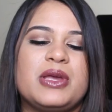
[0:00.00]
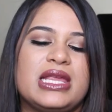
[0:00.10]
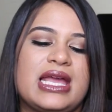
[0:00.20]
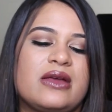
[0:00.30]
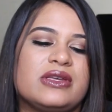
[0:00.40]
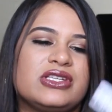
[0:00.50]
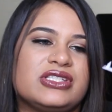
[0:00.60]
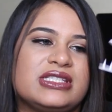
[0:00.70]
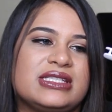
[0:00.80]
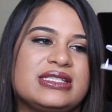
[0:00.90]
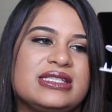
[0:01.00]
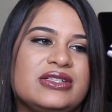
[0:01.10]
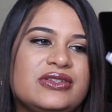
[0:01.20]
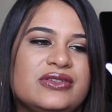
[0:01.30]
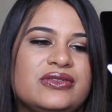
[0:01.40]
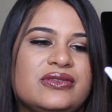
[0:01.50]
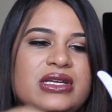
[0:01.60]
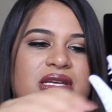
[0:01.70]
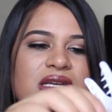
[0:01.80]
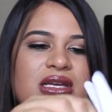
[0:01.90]
pulling out is just this little
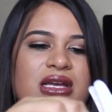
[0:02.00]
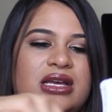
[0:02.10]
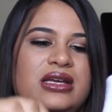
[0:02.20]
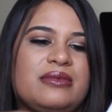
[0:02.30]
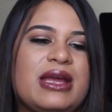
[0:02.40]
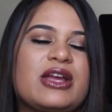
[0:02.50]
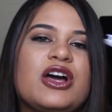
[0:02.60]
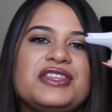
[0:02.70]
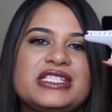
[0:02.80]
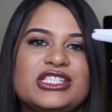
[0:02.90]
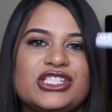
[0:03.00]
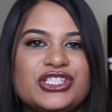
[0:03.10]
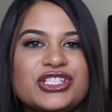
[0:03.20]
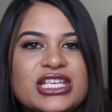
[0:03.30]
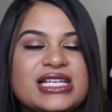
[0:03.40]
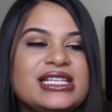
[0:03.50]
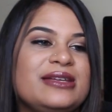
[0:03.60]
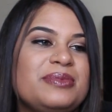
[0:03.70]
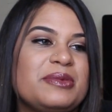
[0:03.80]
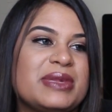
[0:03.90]
I call this the Snooki
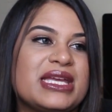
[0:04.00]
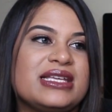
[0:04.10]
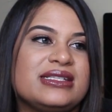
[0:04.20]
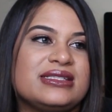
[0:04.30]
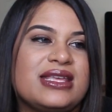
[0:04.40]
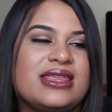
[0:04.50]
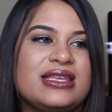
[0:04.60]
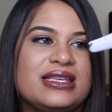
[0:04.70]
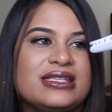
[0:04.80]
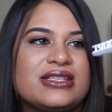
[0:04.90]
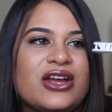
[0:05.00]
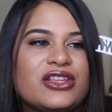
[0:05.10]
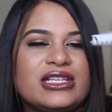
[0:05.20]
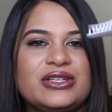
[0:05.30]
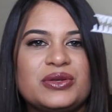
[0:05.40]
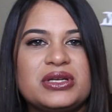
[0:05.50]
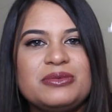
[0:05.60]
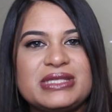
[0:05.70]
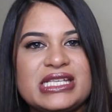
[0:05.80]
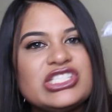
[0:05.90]
clip because these are the little
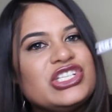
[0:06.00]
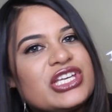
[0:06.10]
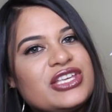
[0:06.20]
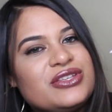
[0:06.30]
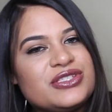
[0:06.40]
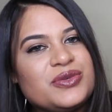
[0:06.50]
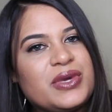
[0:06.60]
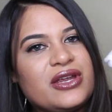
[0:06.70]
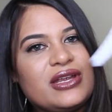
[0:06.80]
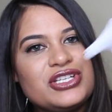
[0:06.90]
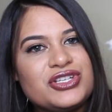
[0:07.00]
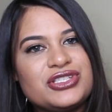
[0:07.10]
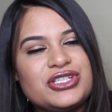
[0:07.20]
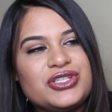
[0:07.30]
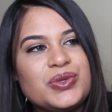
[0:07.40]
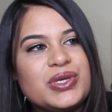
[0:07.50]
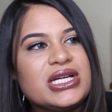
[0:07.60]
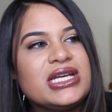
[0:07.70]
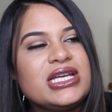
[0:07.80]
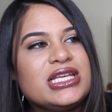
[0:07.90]
clips that Snooki used to wear in Jersey
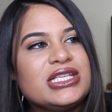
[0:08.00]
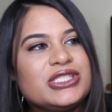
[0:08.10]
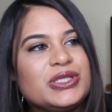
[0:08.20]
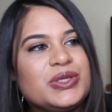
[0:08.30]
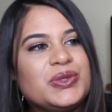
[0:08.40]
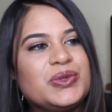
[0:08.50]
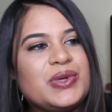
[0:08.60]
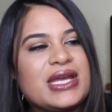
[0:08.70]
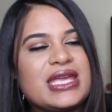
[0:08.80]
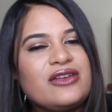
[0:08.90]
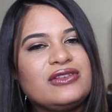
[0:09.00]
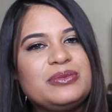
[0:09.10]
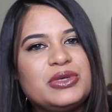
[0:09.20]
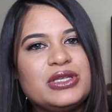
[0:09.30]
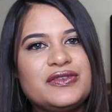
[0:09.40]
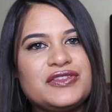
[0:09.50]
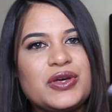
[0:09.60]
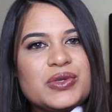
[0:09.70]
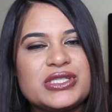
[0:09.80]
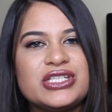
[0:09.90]
Shore. So I can't really pull off the
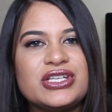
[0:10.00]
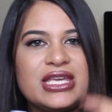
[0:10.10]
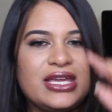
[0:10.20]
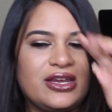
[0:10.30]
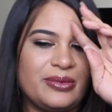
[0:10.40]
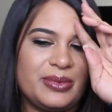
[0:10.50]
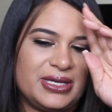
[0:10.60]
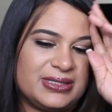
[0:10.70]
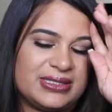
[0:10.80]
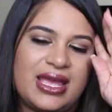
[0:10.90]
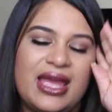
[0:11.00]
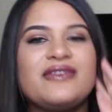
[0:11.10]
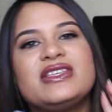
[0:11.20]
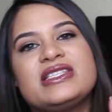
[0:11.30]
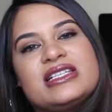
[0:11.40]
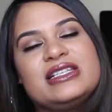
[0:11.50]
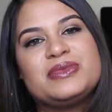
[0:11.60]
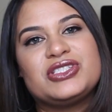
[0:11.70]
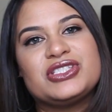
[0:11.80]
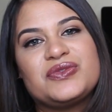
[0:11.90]
whole Snooki hair, but I have these
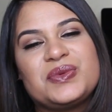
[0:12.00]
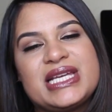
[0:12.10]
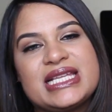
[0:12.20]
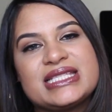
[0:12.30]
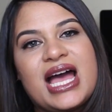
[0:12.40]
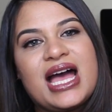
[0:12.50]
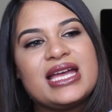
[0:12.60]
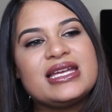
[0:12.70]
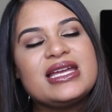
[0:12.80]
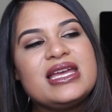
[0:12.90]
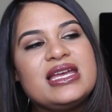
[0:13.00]
clips just for when it gets hot.